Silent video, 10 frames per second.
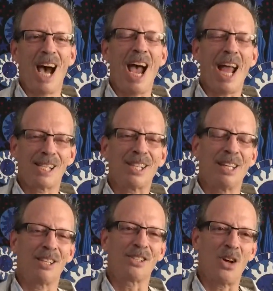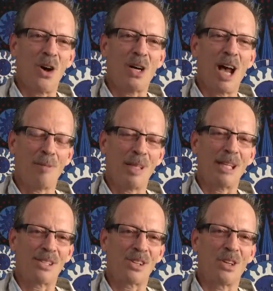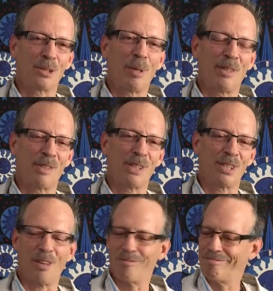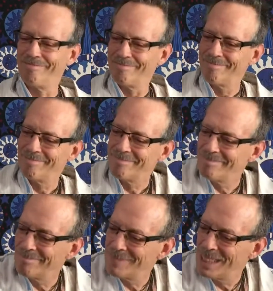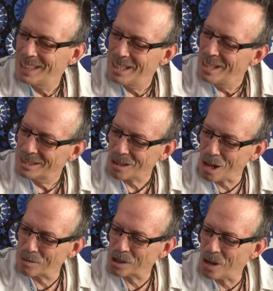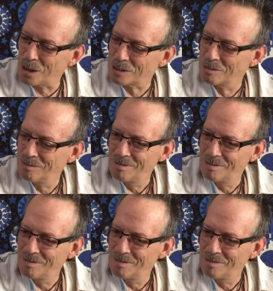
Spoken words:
actually the song, I'm going to let the song speak for itself. It's a love song.